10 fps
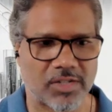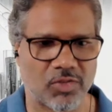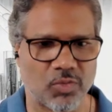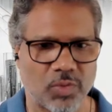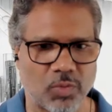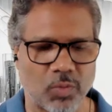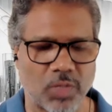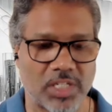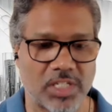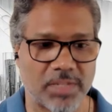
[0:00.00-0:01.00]

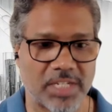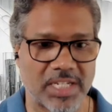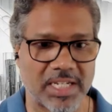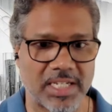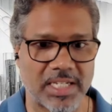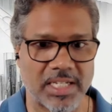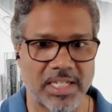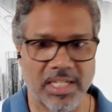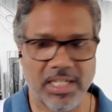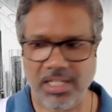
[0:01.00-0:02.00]
One is basically
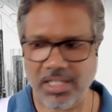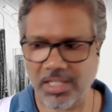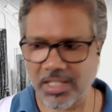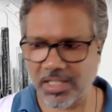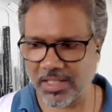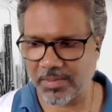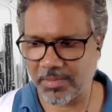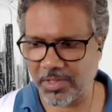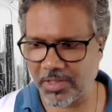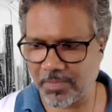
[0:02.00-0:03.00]

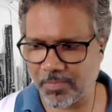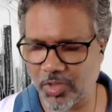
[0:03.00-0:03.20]
the